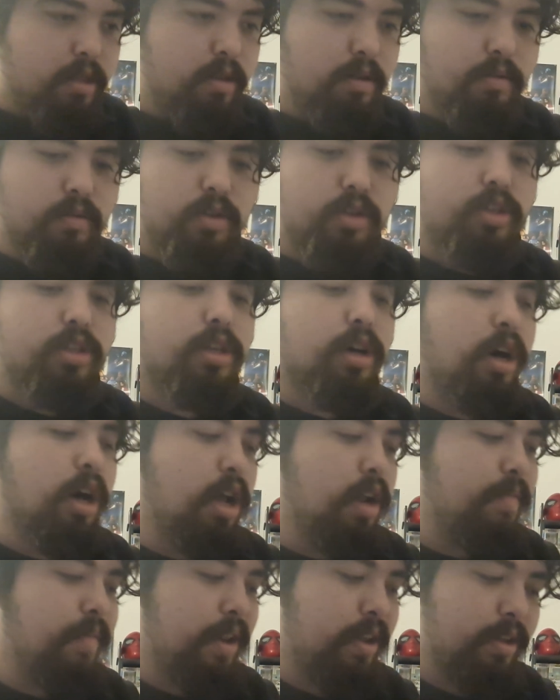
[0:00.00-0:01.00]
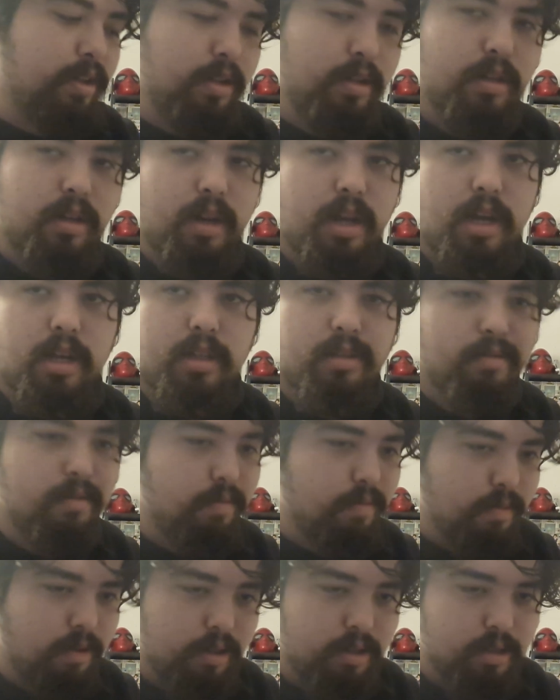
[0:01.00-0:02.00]
then it will just automatically connect,
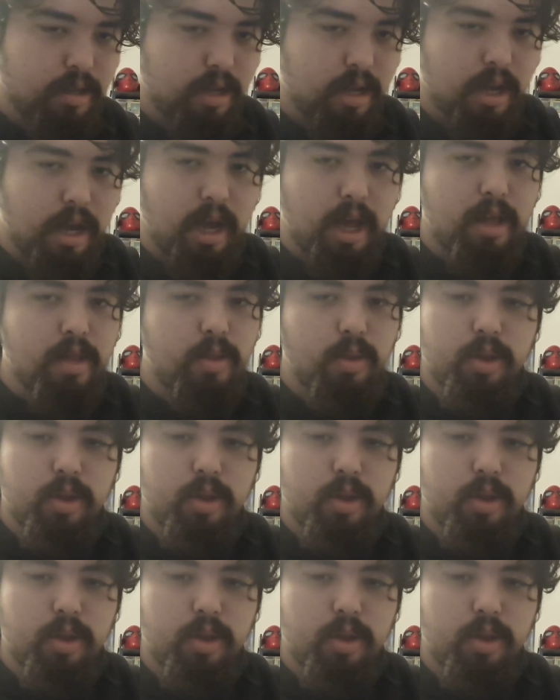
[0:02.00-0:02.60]
and that's it. I